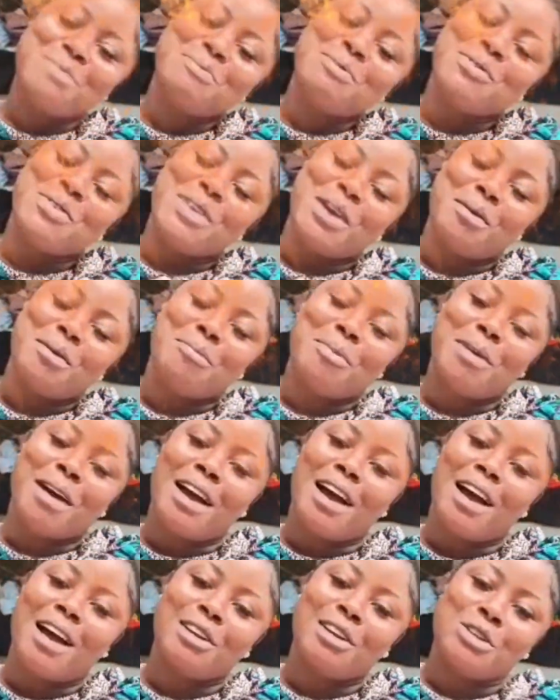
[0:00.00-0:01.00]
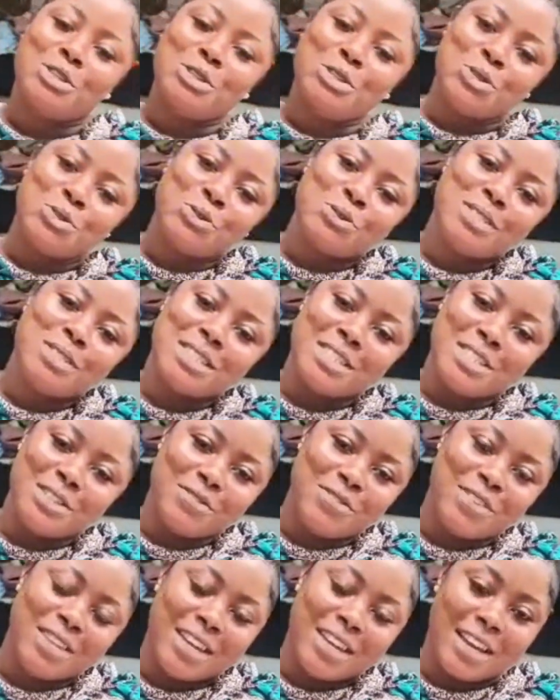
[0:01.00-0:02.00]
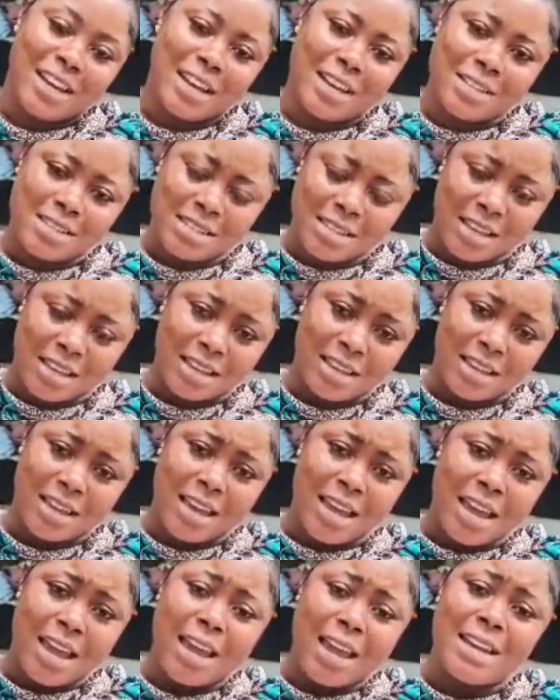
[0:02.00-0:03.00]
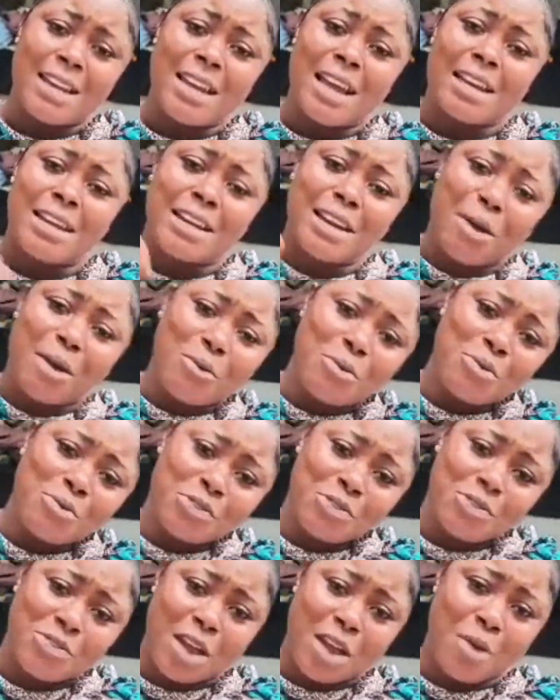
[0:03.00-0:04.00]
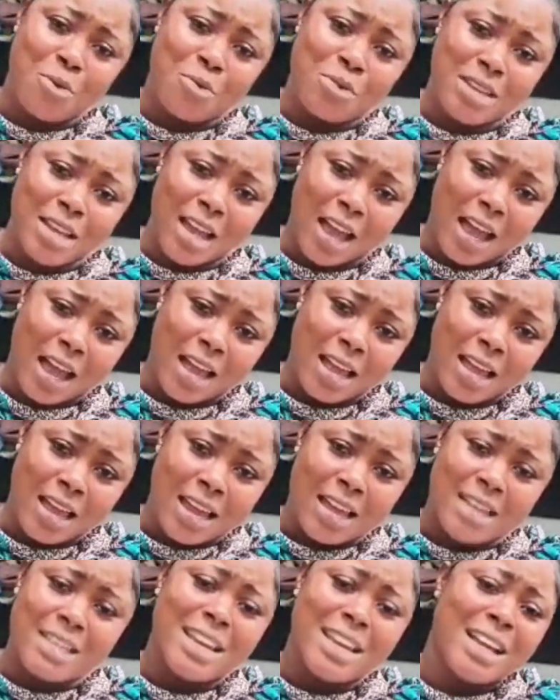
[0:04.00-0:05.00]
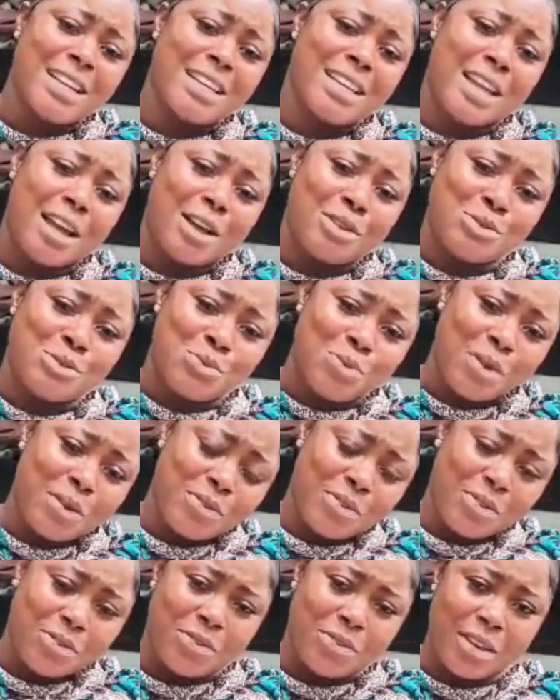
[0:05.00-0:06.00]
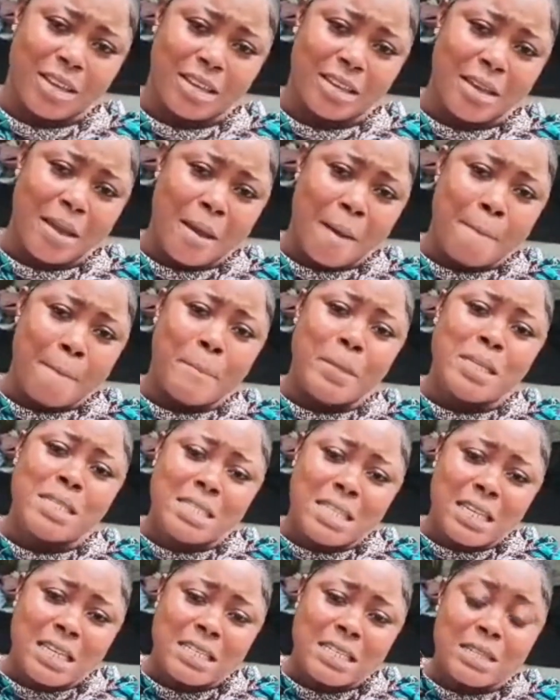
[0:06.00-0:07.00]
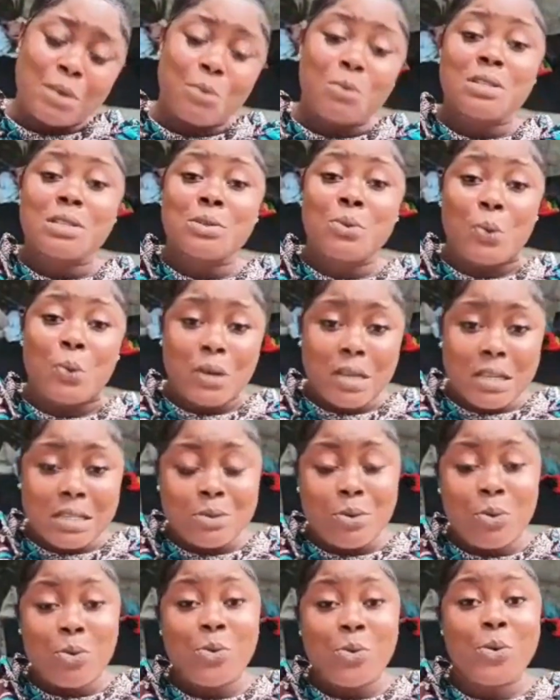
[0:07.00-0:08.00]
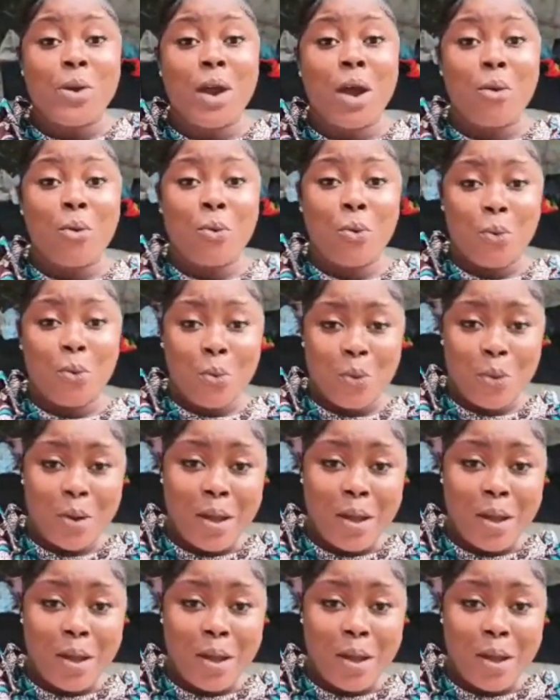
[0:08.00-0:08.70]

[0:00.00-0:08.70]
I'm here back on Jones TV. I said, I was a show. I did not have to have a see, so what to put this all around?